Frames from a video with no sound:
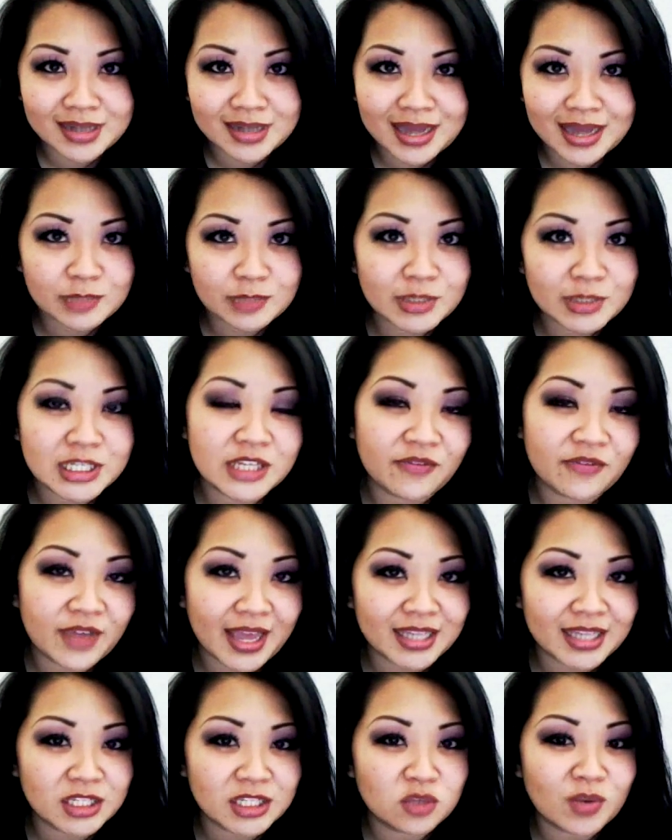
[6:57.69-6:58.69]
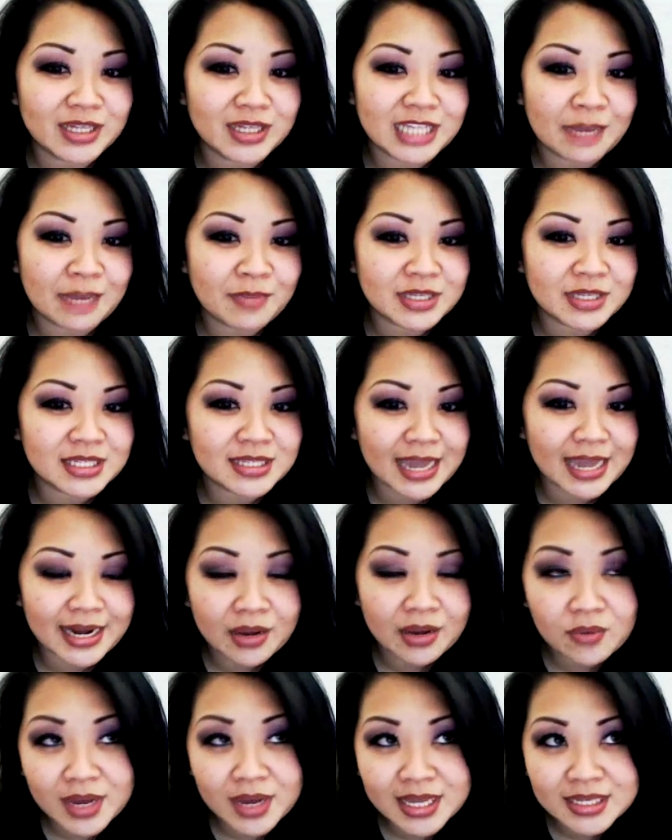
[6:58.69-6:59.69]
not specific as to what type of site
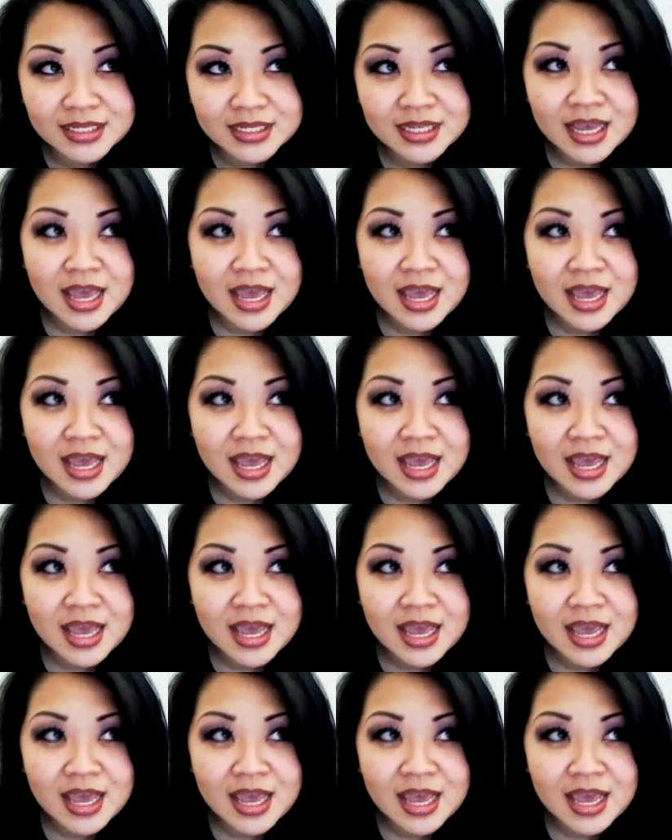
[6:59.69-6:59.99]
it was,